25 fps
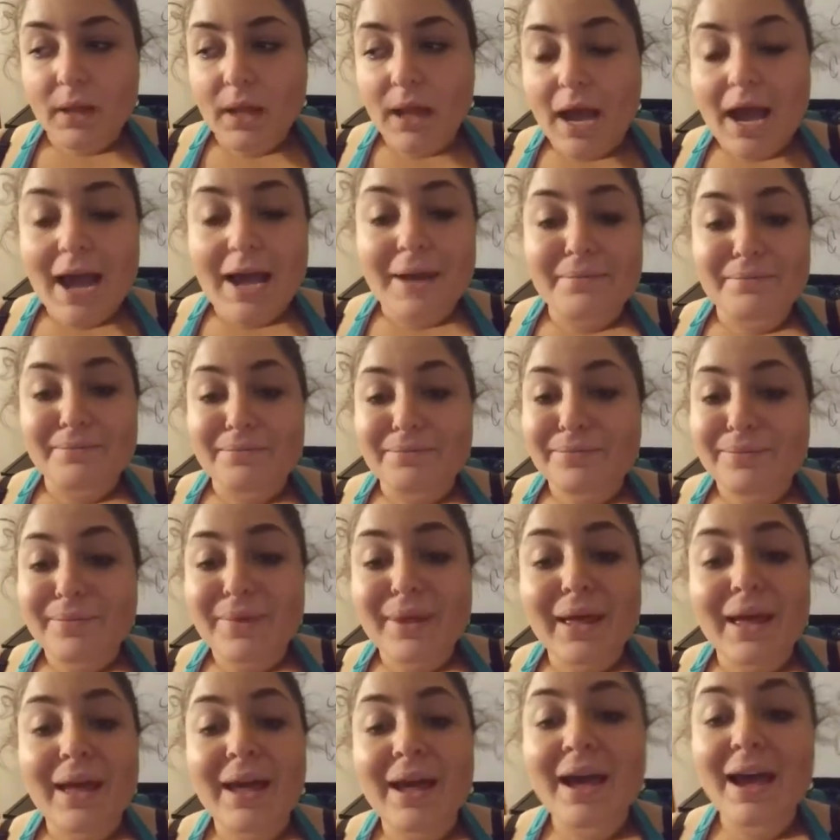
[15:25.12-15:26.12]
I'm
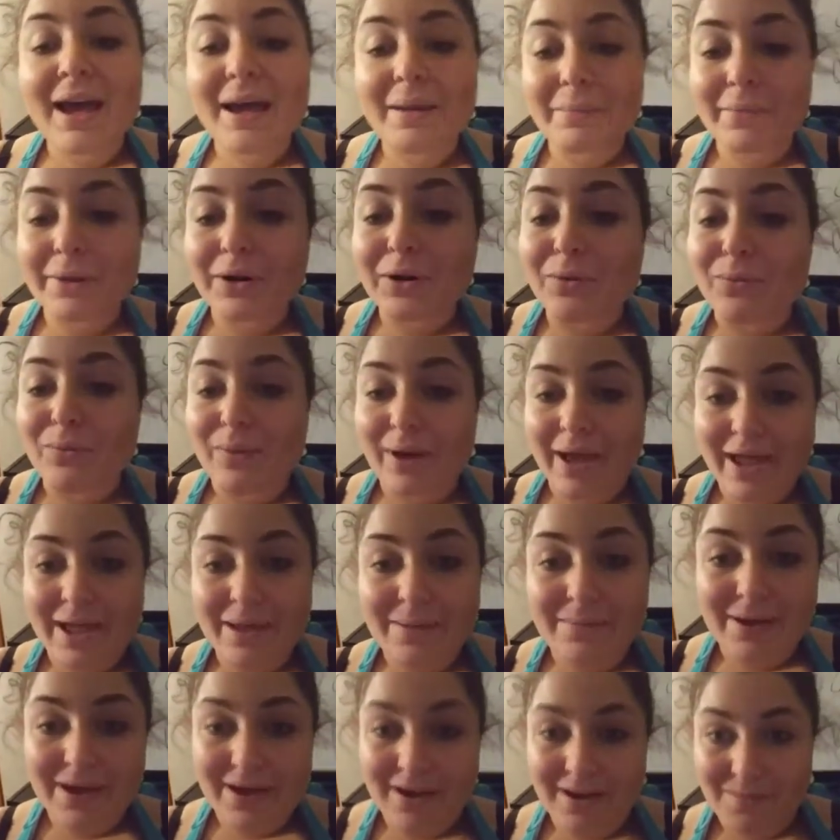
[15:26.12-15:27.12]
in a
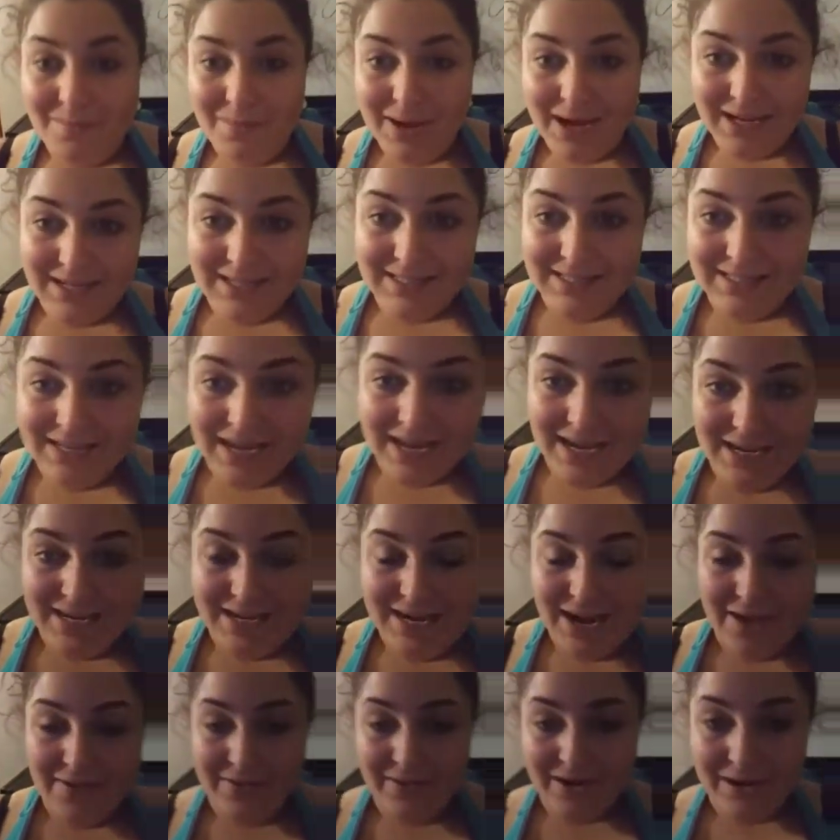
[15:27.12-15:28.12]
way better mindset
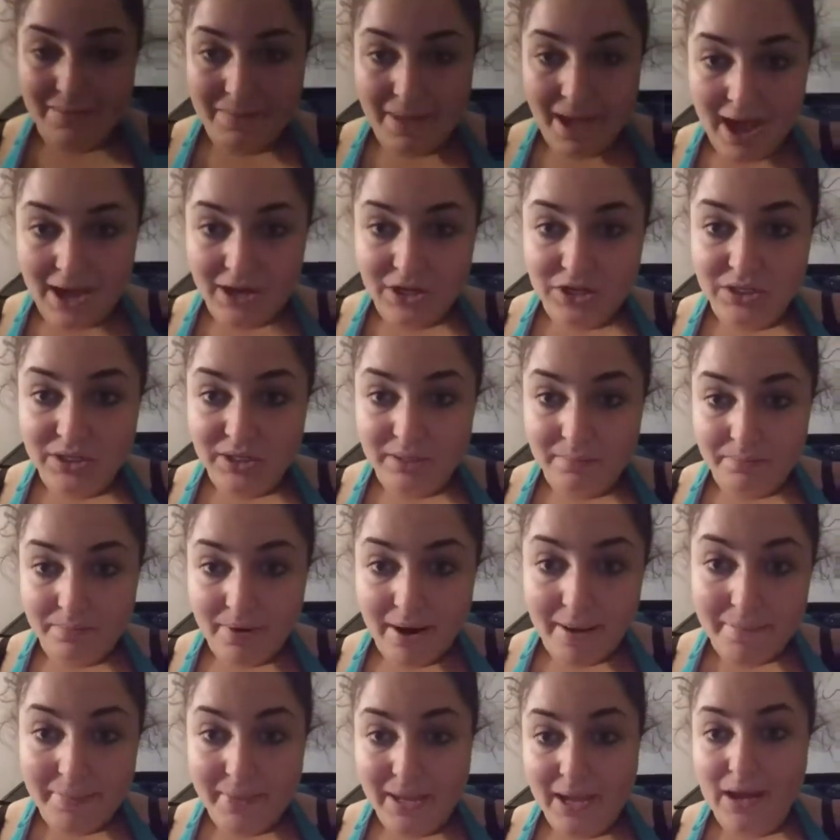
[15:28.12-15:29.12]
now that I'm actually
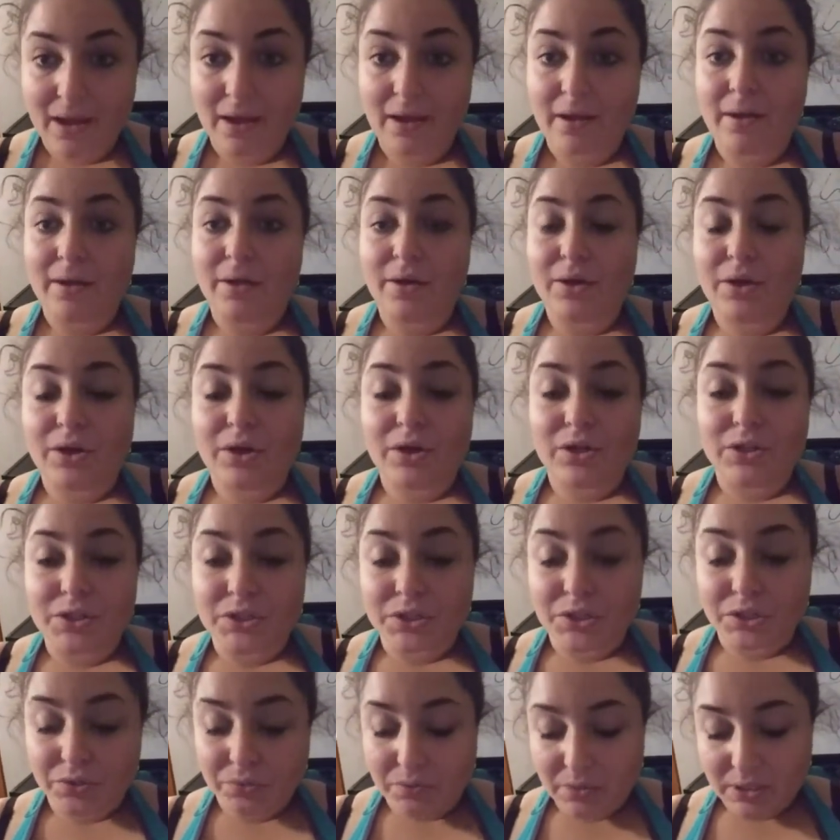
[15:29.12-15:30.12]
prepping,
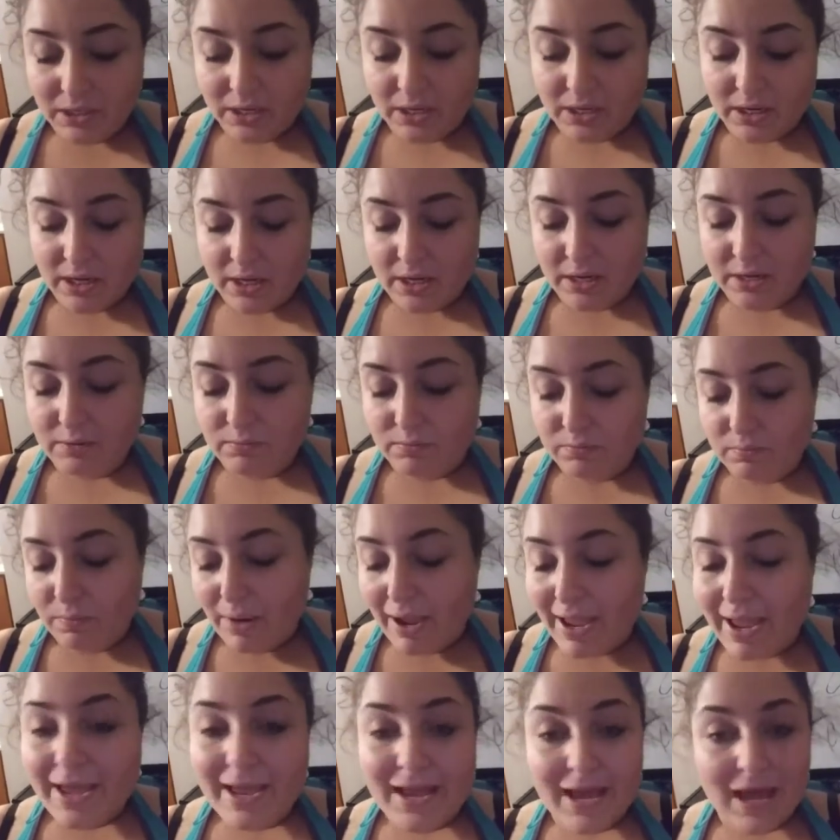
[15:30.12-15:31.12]
doing good,
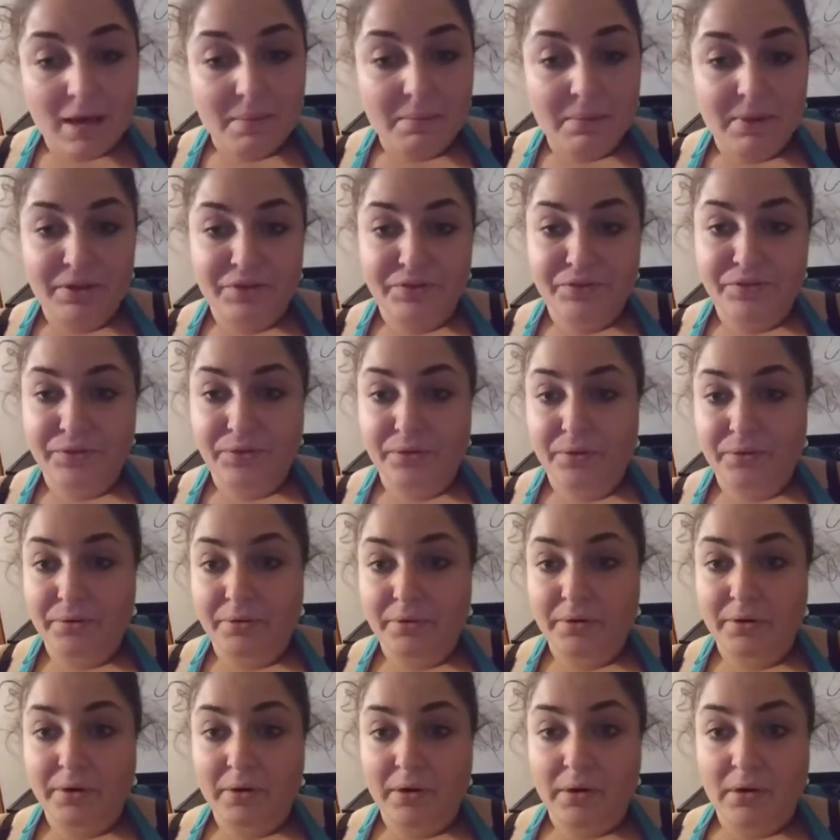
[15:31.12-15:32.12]
weighing out my
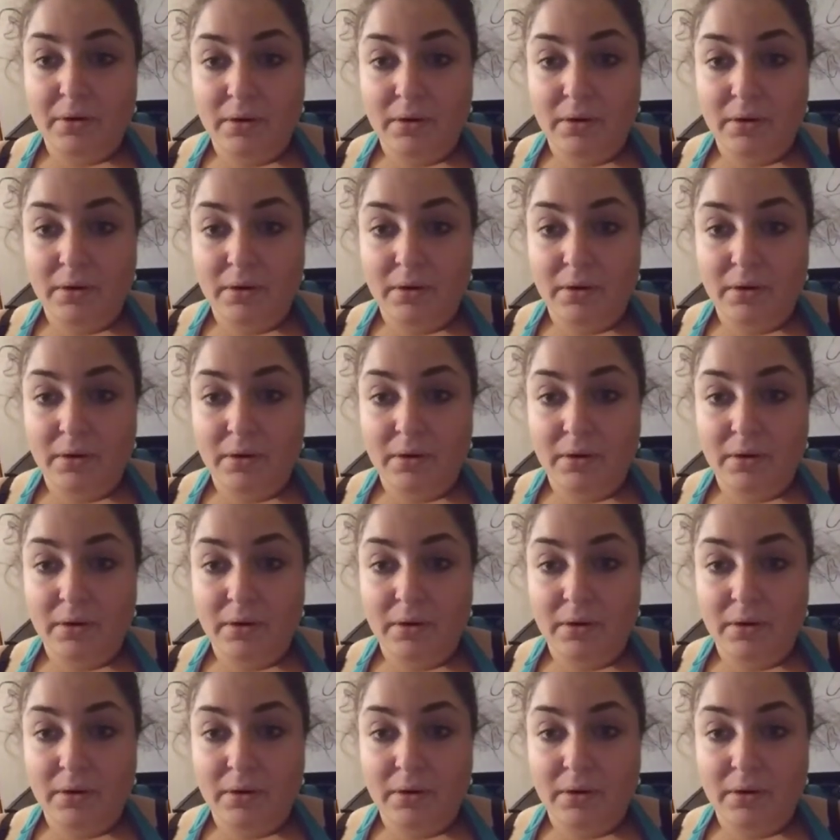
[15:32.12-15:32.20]
food.